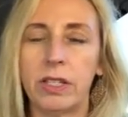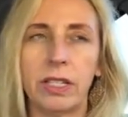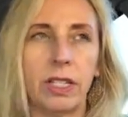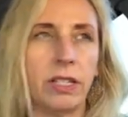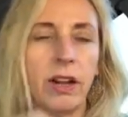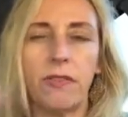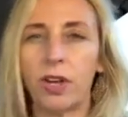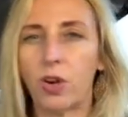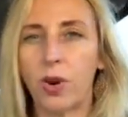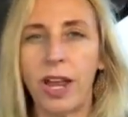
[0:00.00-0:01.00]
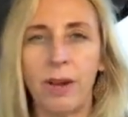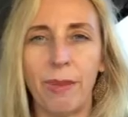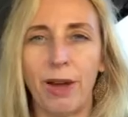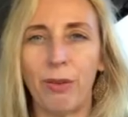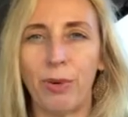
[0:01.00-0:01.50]
sends off a great
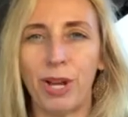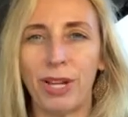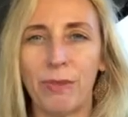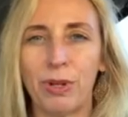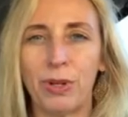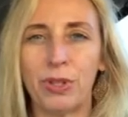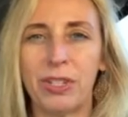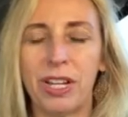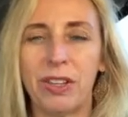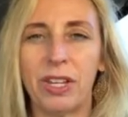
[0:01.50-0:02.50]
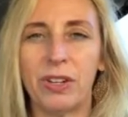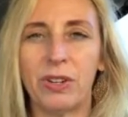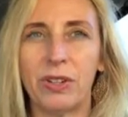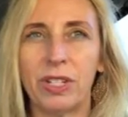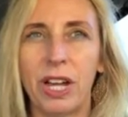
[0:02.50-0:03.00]
amount of brain chemicals telling
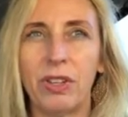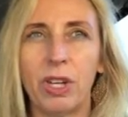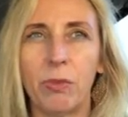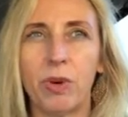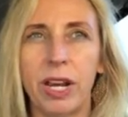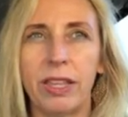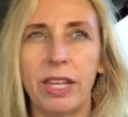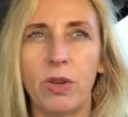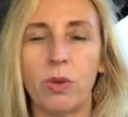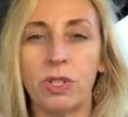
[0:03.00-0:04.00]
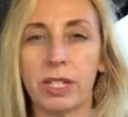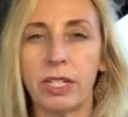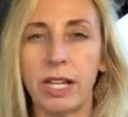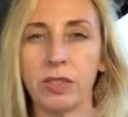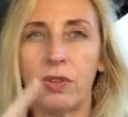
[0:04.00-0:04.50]
your brain that you were
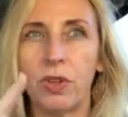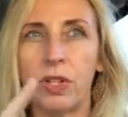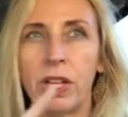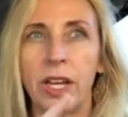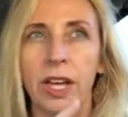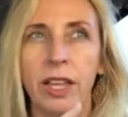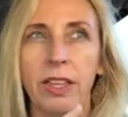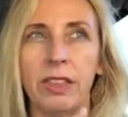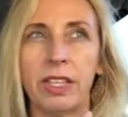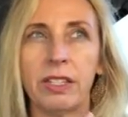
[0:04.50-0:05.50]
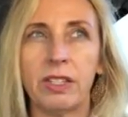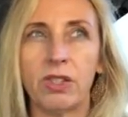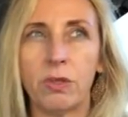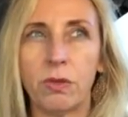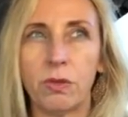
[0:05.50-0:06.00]
successful, that this is